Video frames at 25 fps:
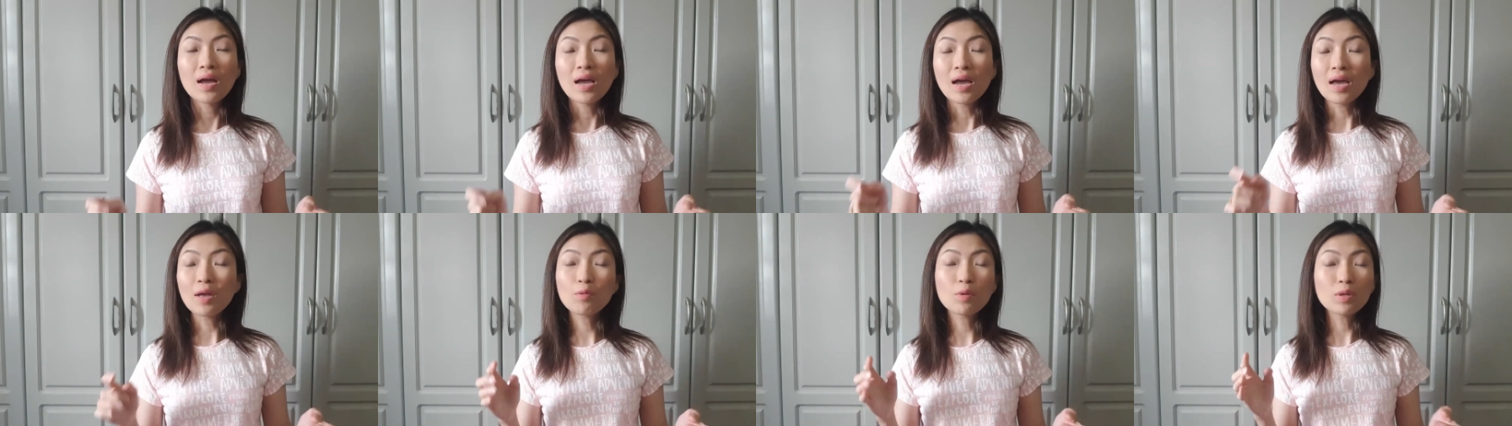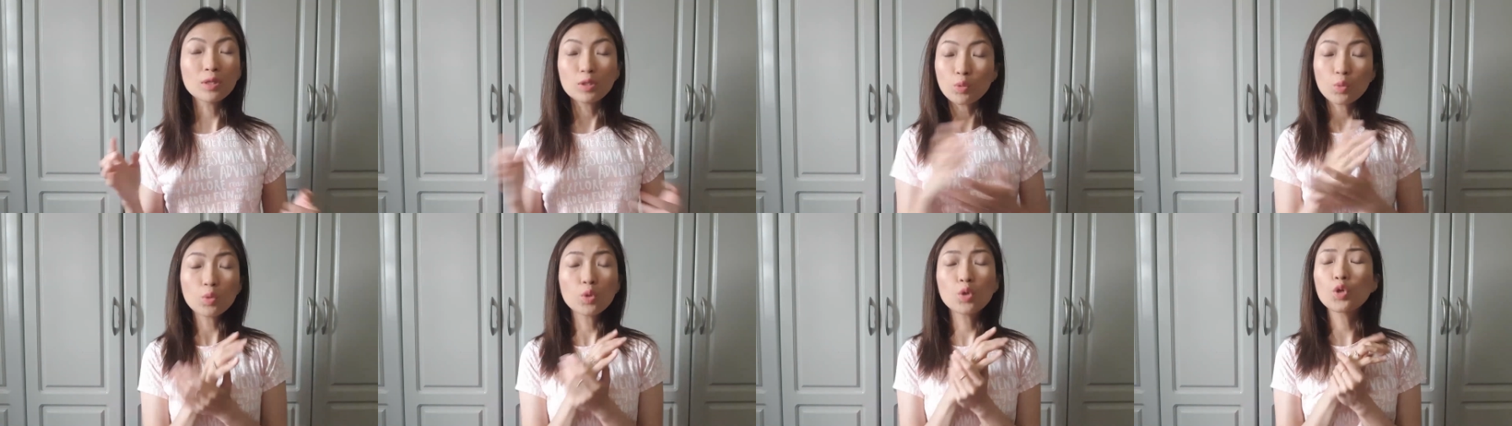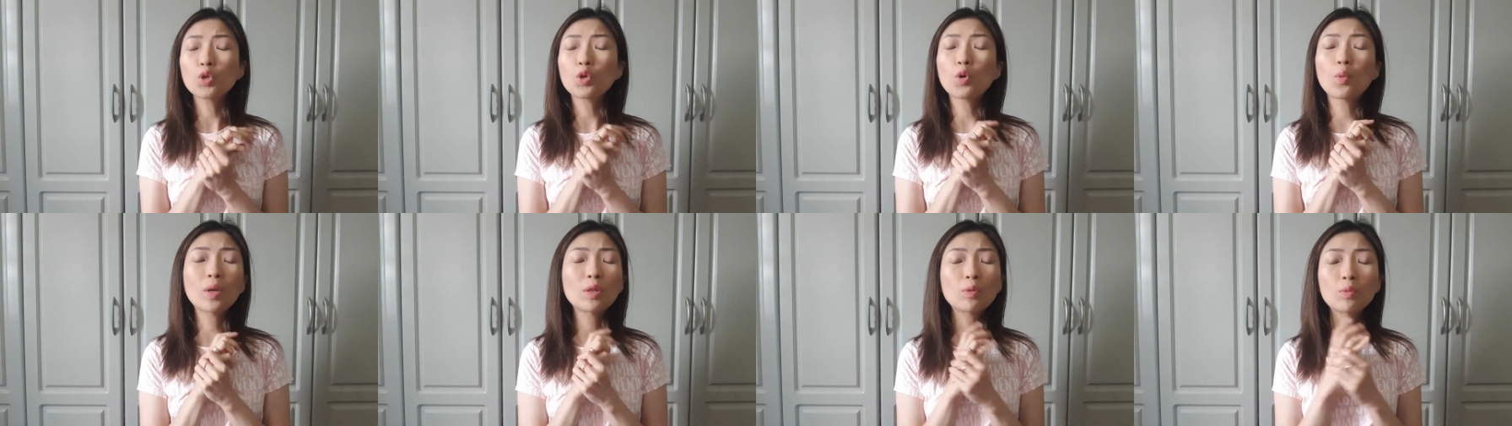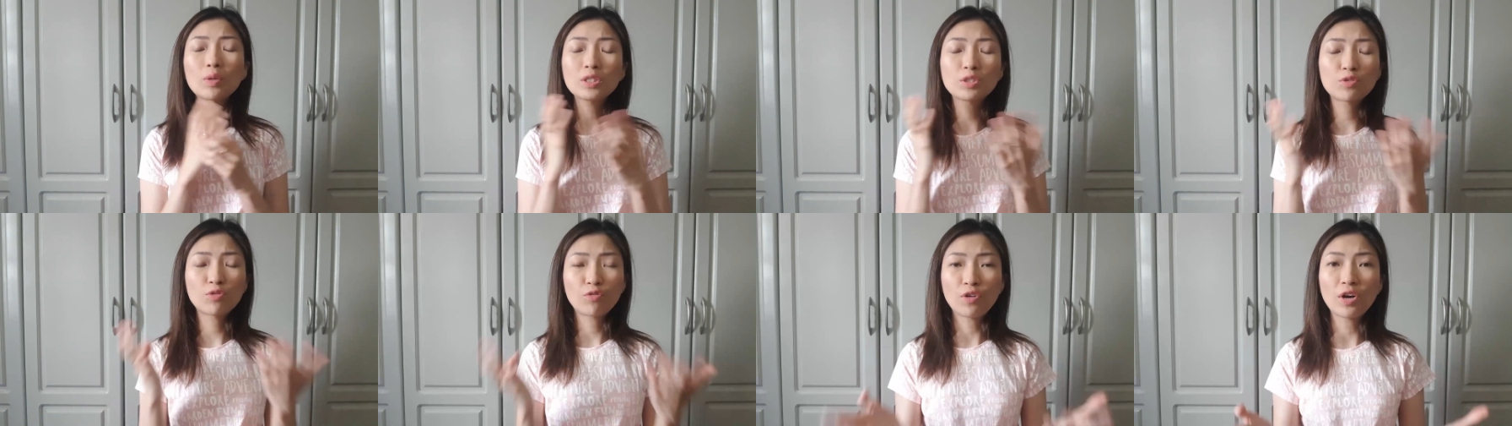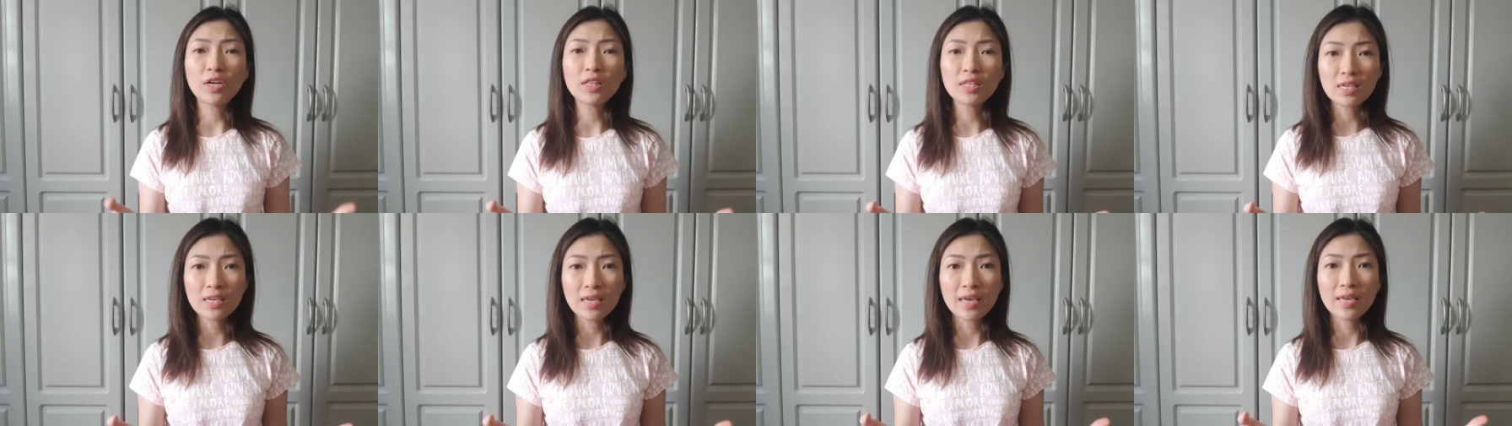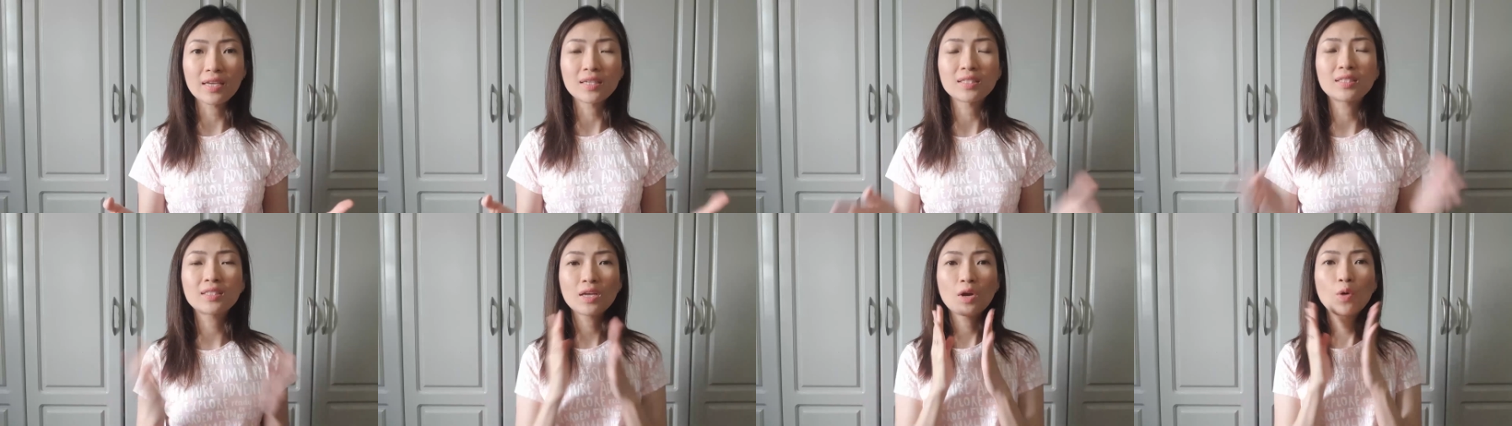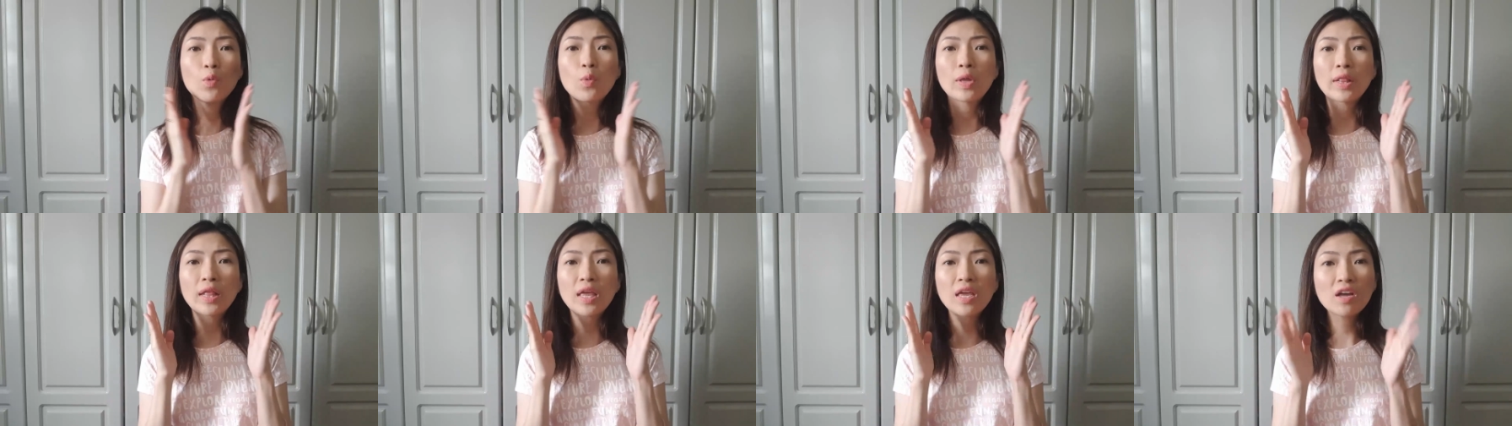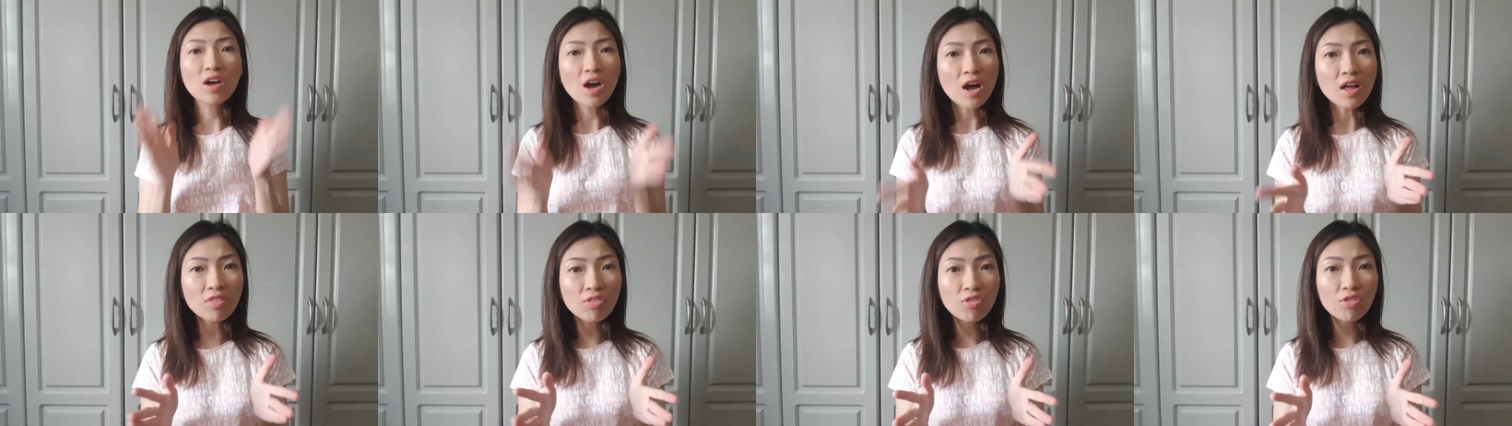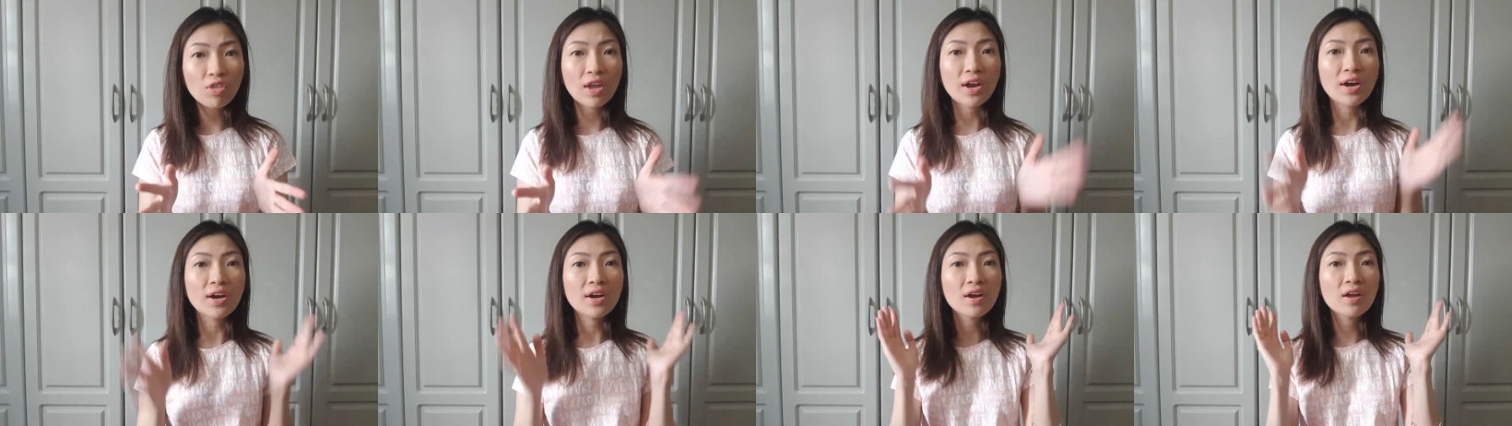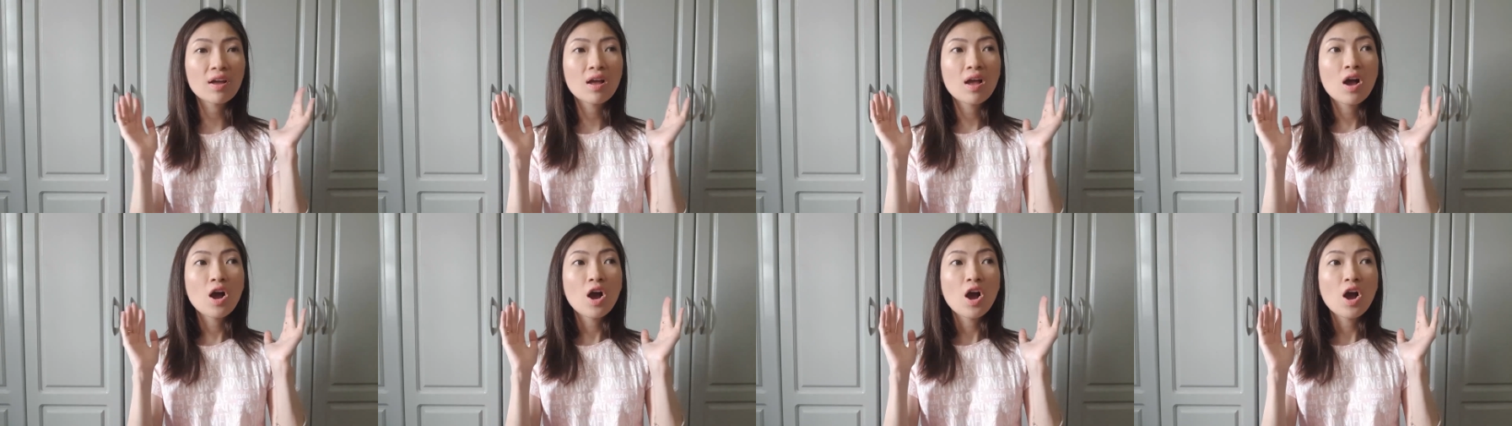And you know what's funny is, when I got there,